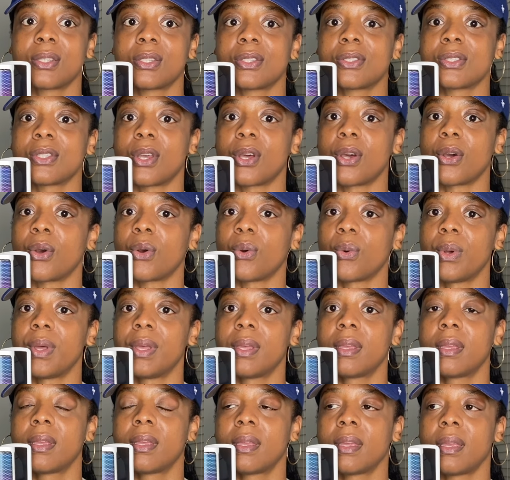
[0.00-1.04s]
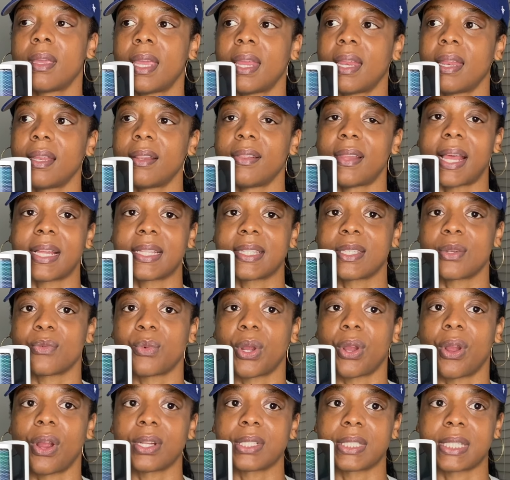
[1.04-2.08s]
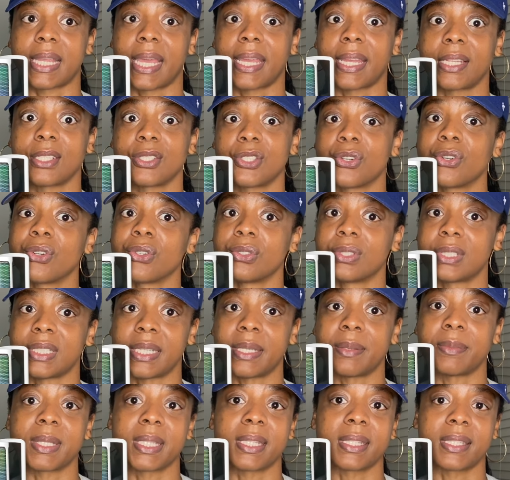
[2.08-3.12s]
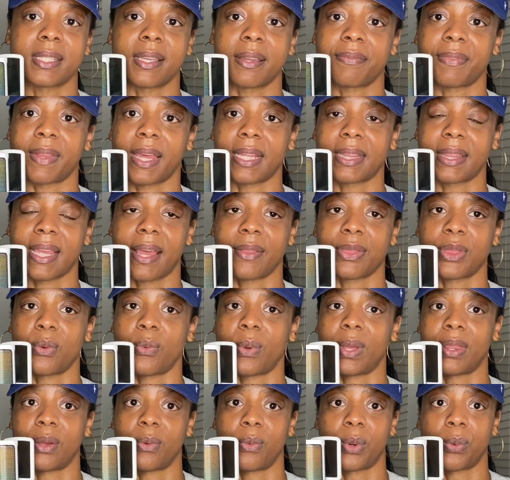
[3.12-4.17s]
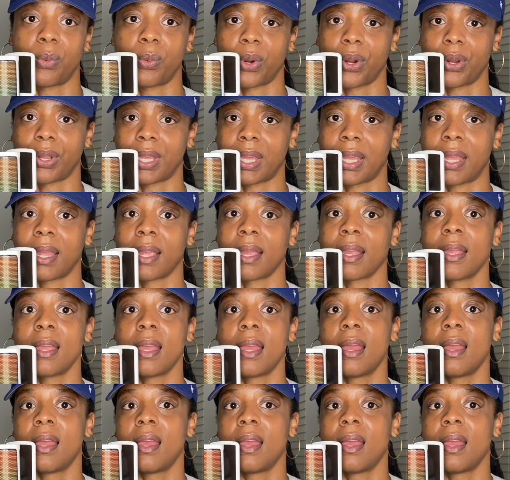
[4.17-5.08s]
So, and that's in regards to like internal teams and stuff like that, the way that we're working.